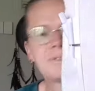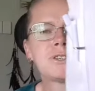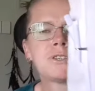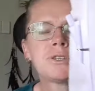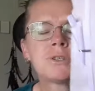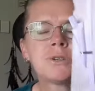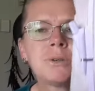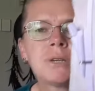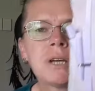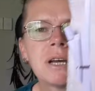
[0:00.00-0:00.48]
for
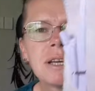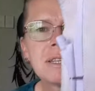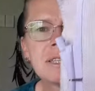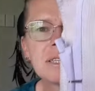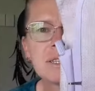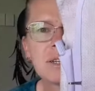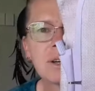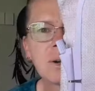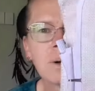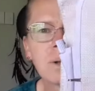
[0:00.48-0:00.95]
2
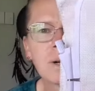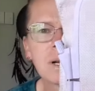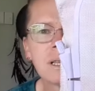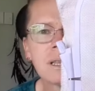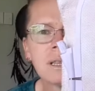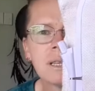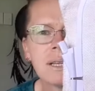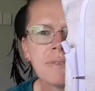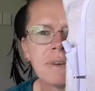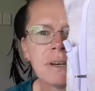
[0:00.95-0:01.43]
days and I got
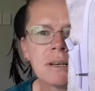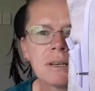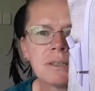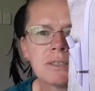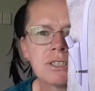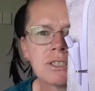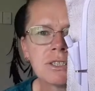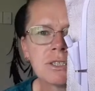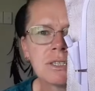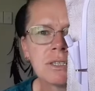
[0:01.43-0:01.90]

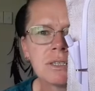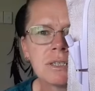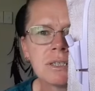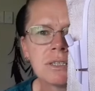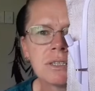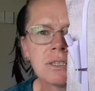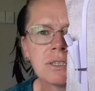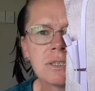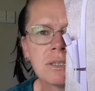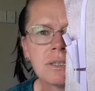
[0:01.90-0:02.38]
1100
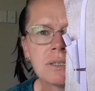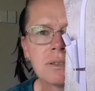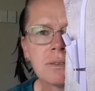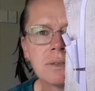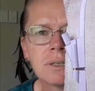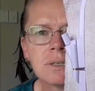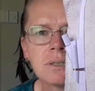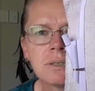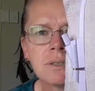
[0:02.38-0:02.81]
stitches into it.